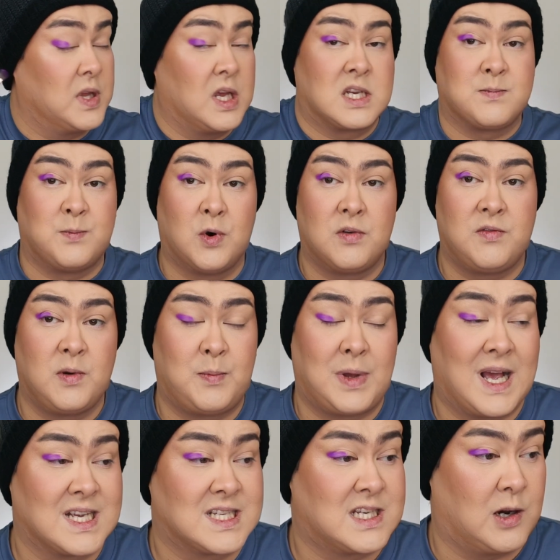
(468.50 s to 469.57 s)
it's more of a
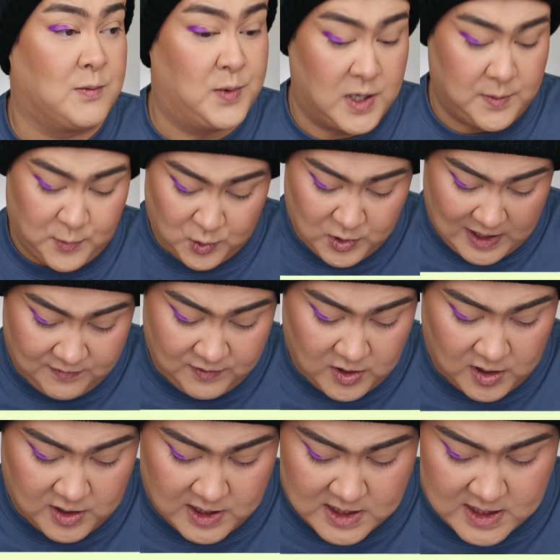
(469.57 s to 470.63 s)
pastel purple, even
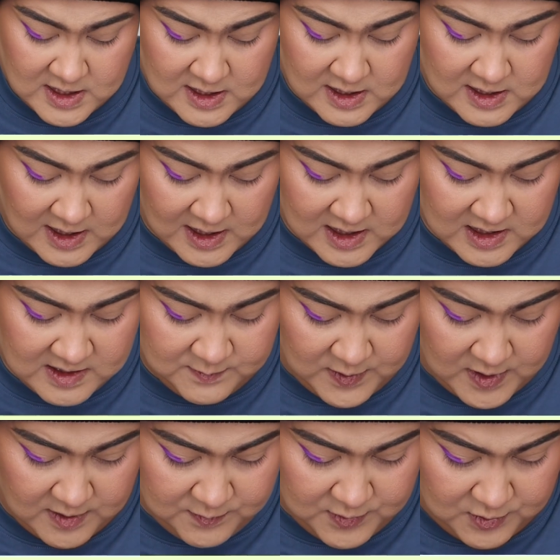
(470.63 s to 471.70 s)
though this is the darkest
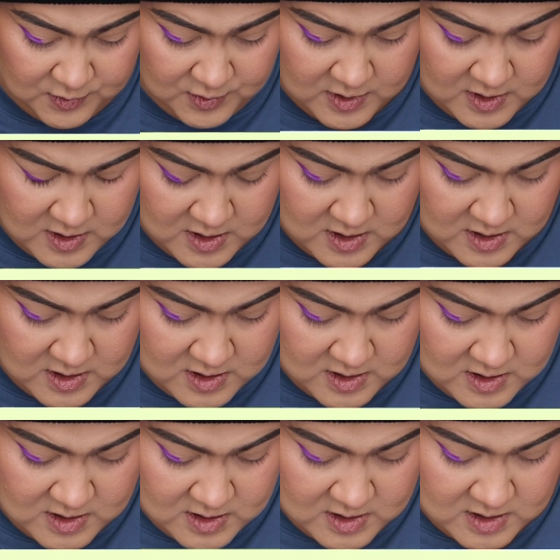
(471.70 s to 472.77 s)
purple
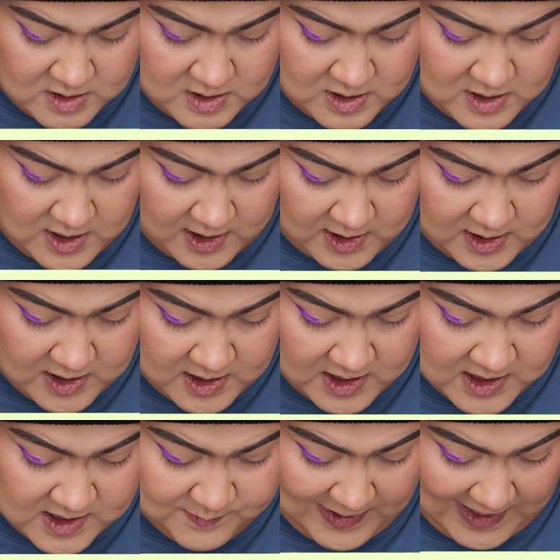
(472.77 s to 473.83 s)
in
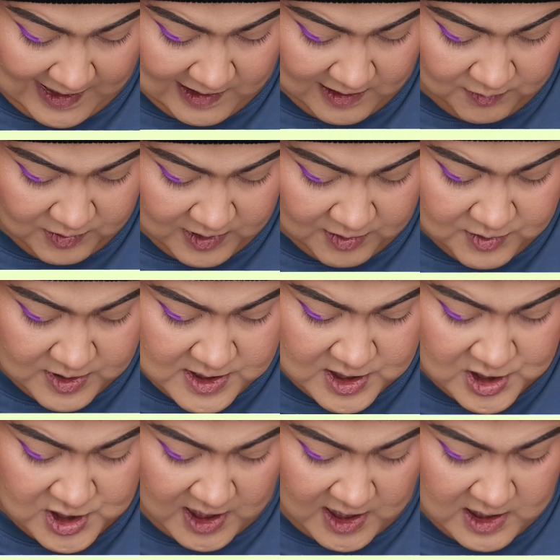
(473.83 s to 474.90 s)
this palette. There is a
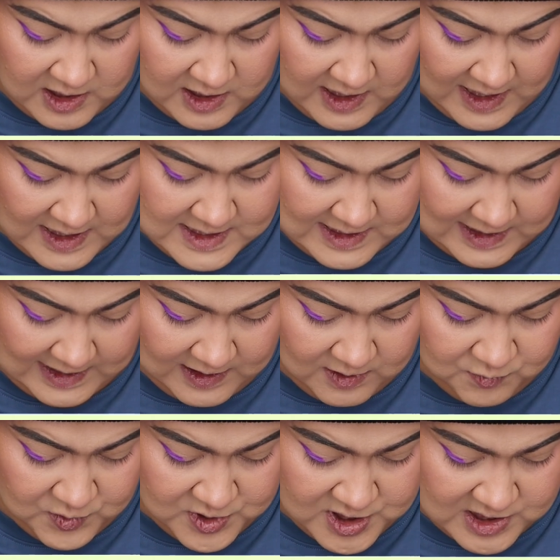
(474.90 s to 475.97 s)
shade Gas
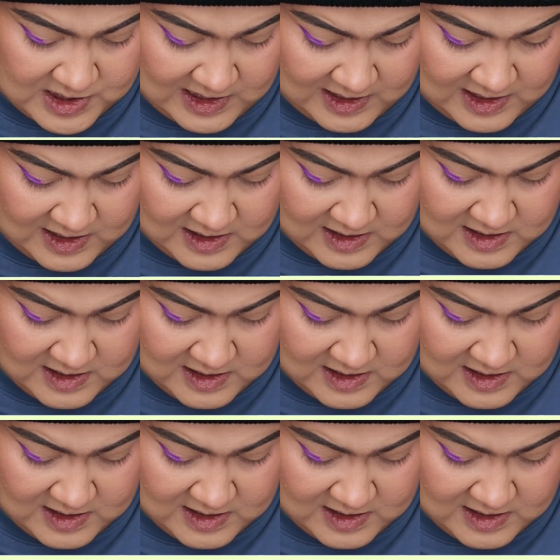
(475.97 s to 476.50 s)
Leak, which is like